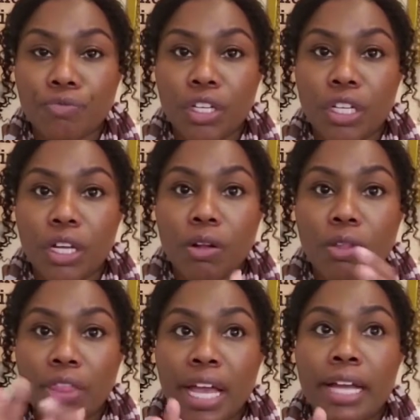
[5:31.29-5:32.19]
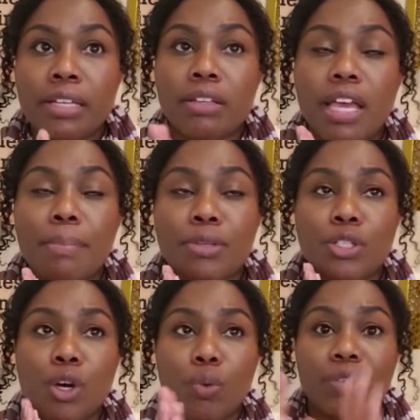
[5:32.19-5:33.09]
You know, that
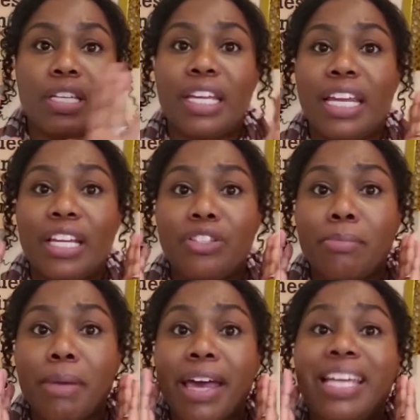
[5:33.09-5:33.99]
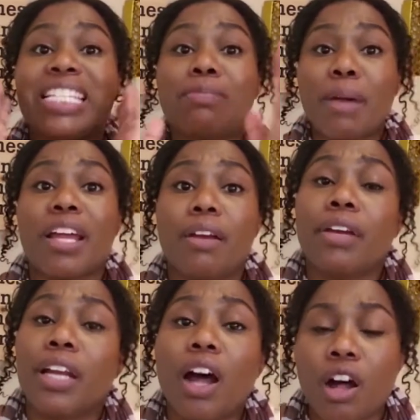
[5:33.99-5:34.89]
episode was dedicated to my
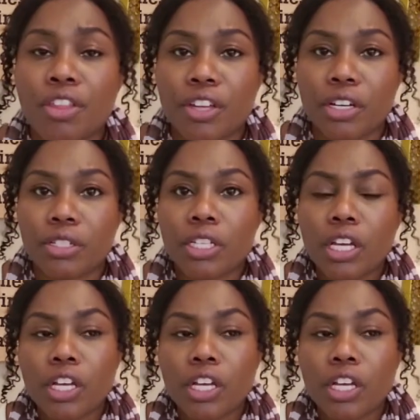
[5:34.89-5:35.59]
aspiring authors.